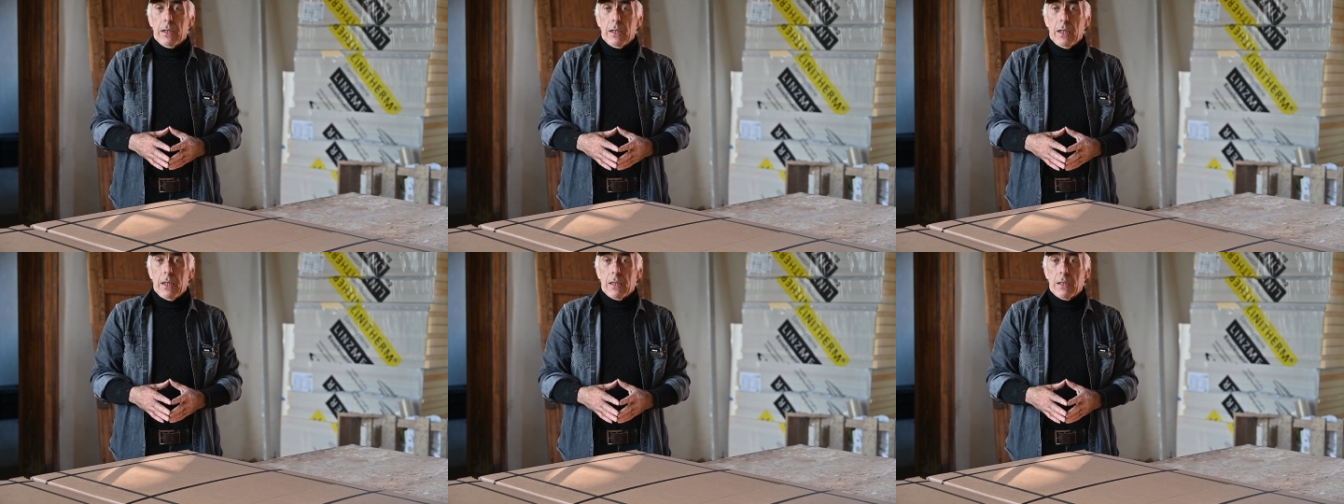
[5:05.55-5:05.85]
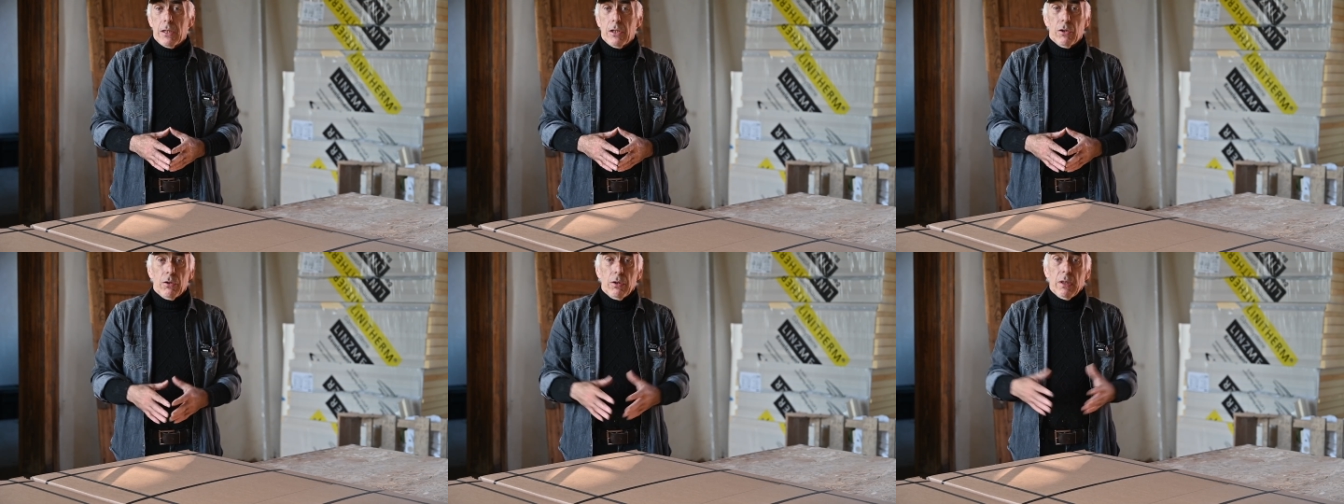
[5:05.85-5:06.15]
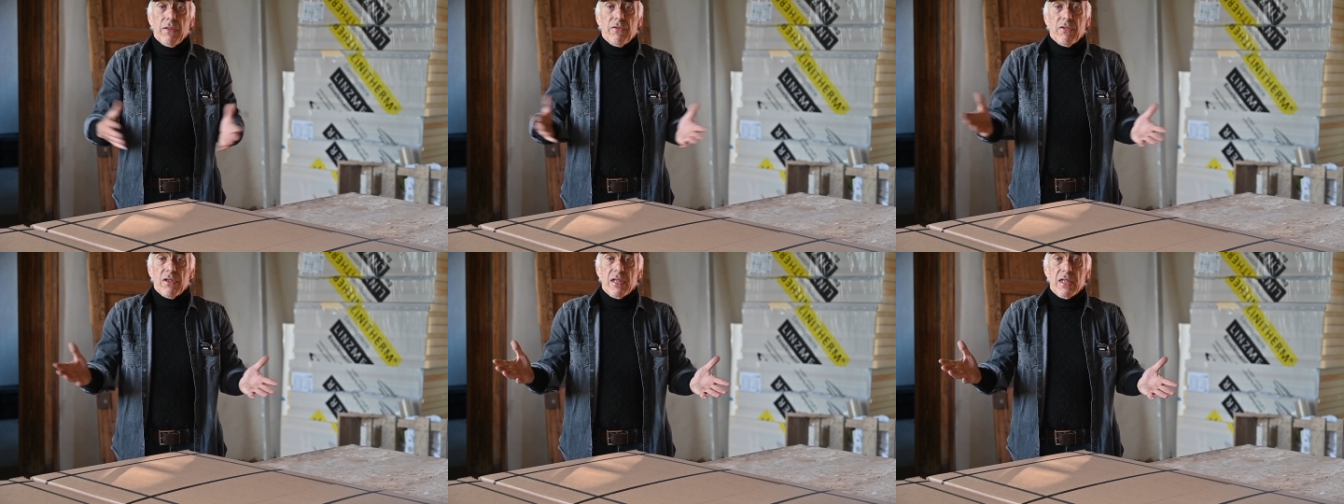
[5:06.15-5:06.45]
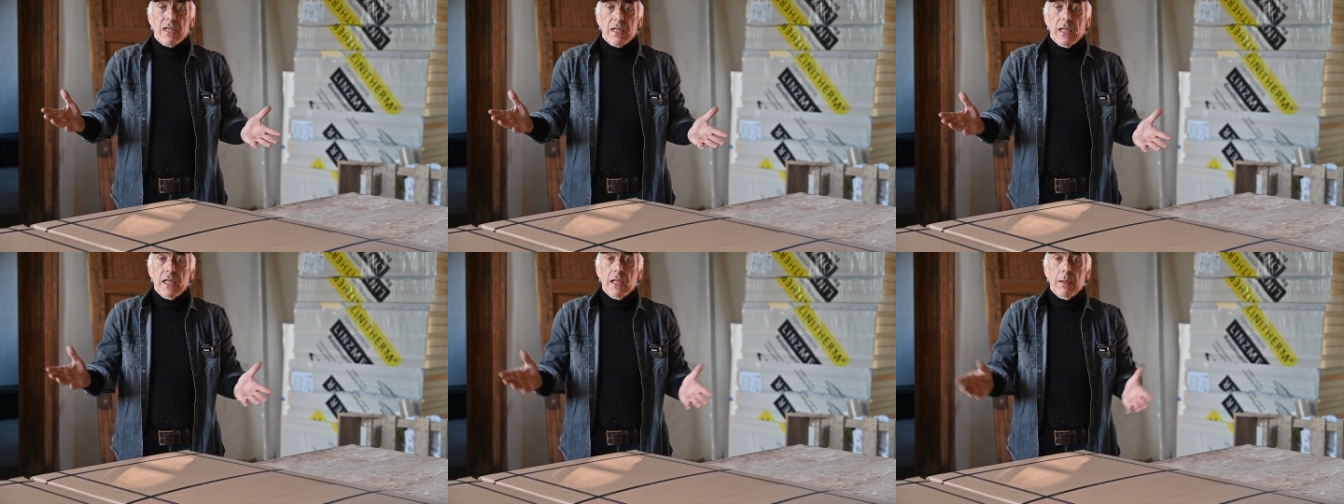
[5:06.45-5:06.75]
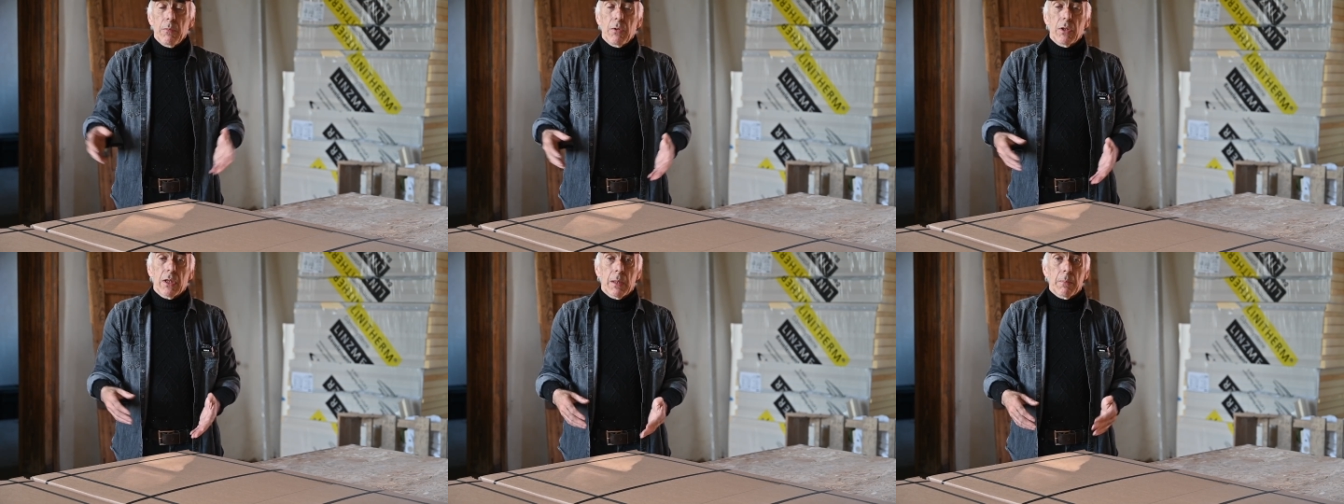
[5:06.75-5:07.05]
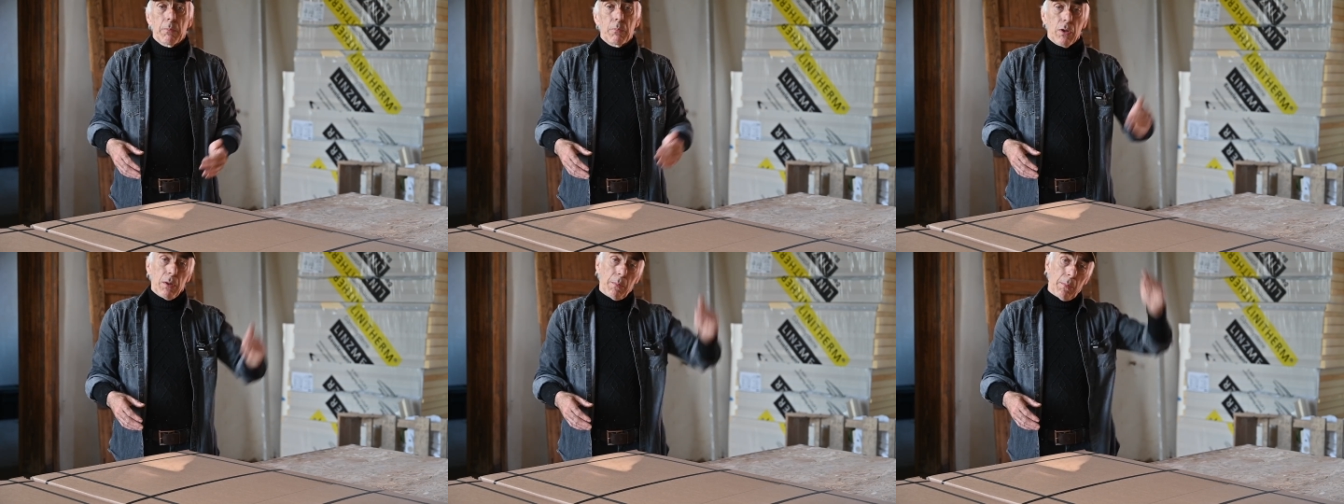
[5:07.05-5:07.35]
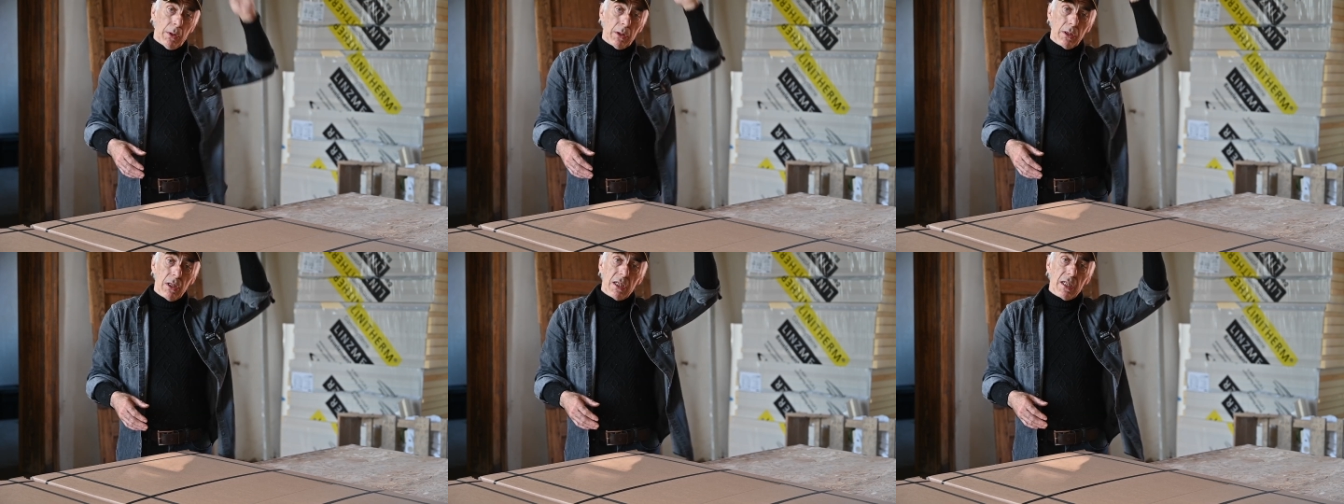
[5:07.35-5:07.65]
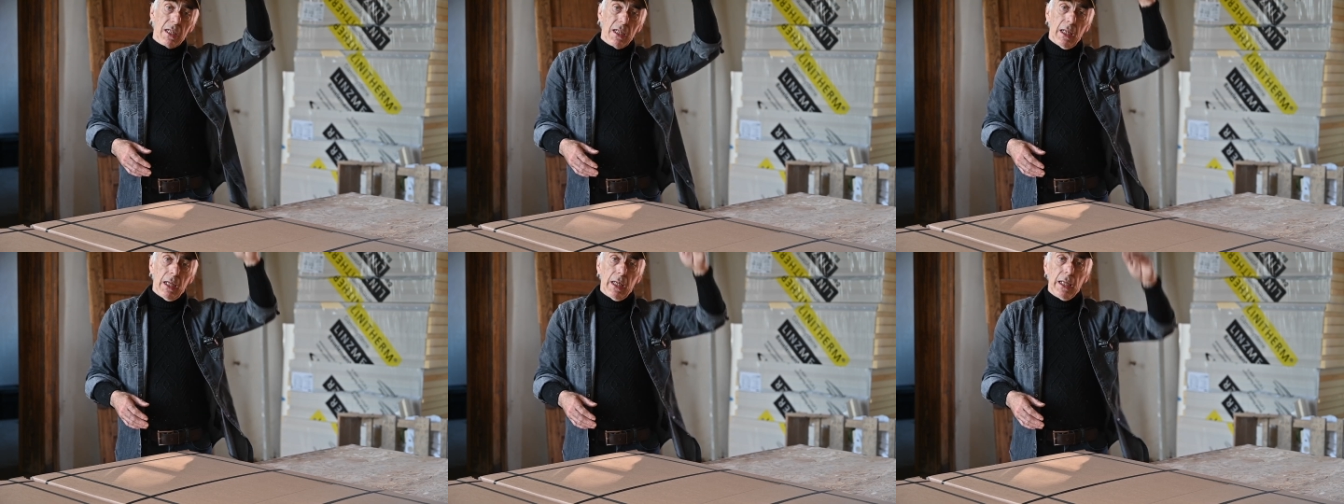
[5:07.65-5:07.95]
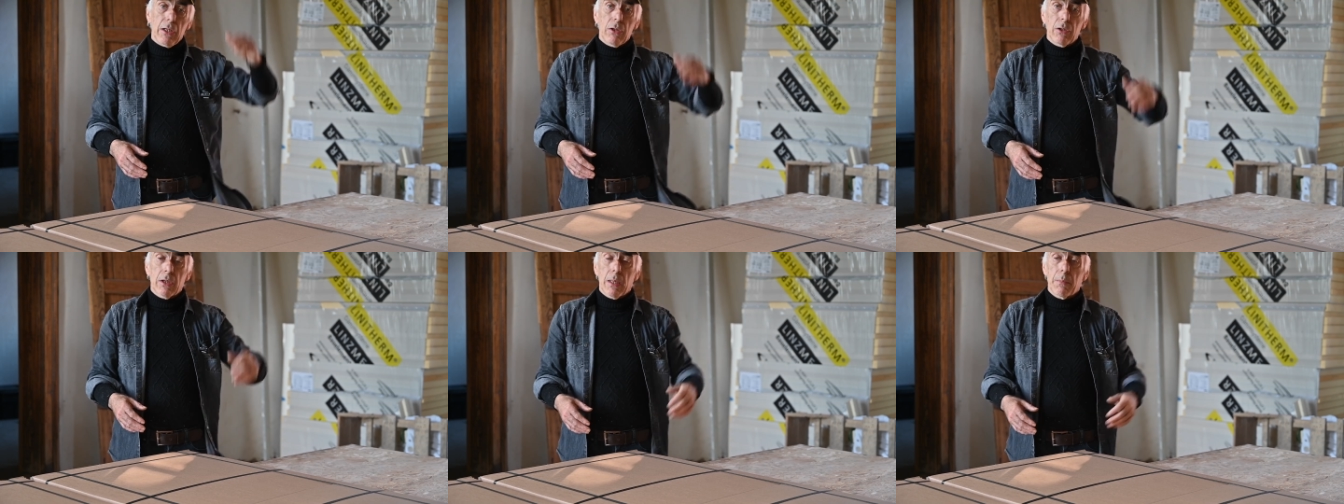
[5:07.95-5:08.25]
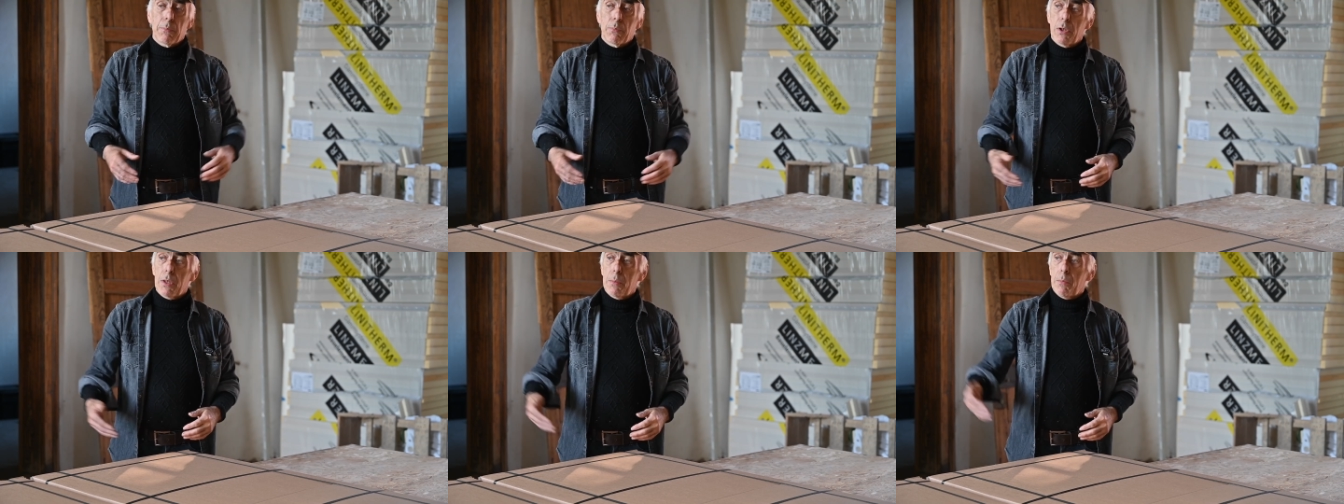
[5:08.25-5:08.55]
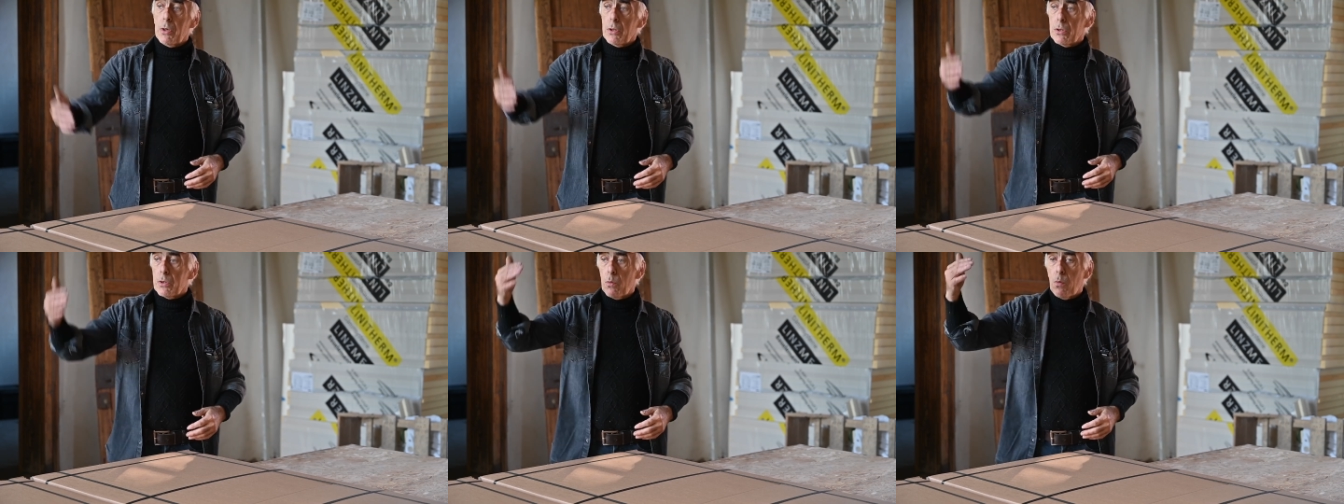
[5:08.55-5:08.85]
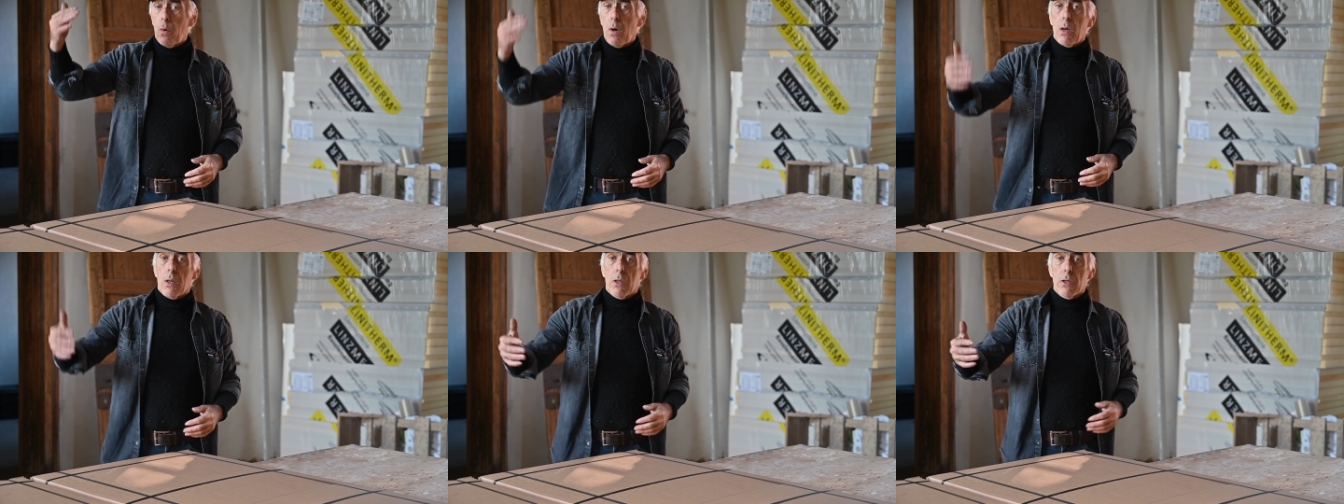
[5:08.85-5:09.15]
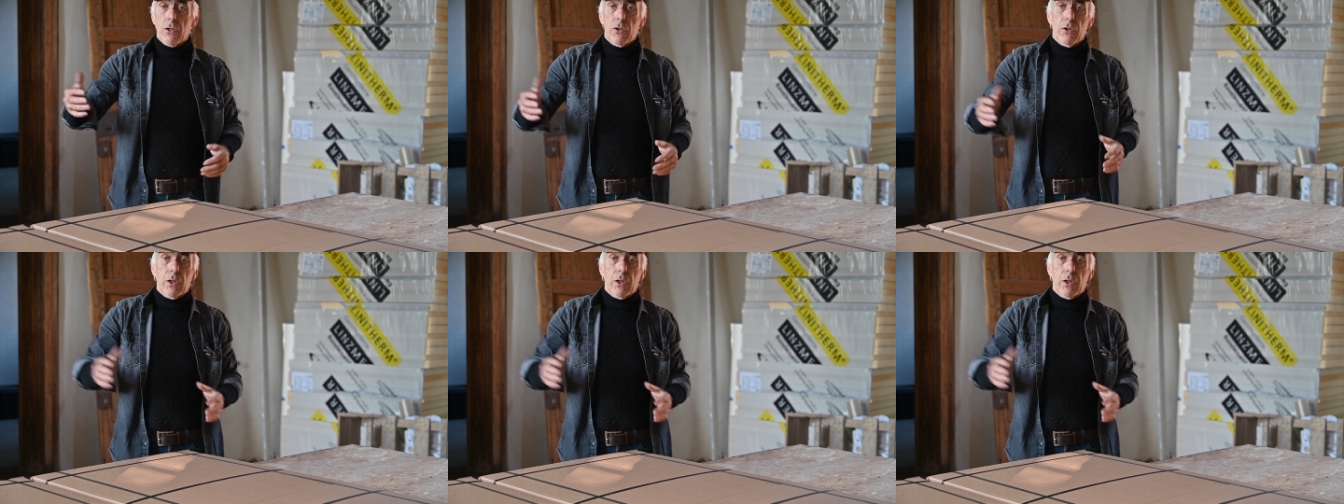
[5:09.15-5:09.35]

It, you don't even see them. You can put them on the ceiling, you can put them on the walls,